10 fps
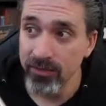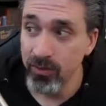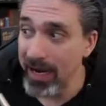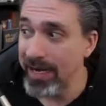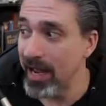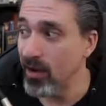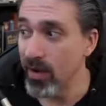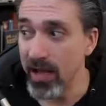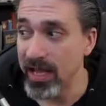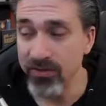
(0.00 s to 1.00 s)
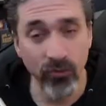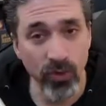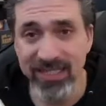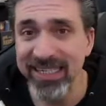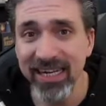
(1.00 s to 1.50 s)
Right now it's
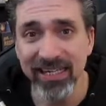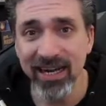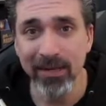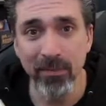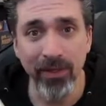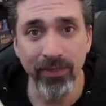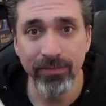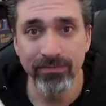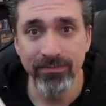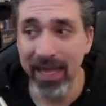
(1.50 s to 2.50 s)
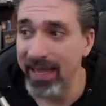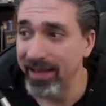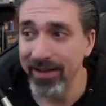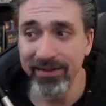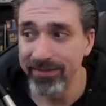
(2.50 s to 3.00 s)
$14.99 a month
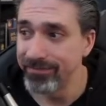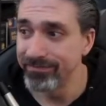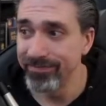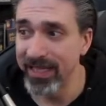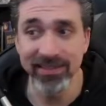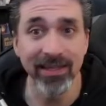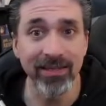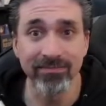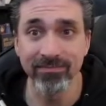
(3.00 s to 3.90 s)
and that's it.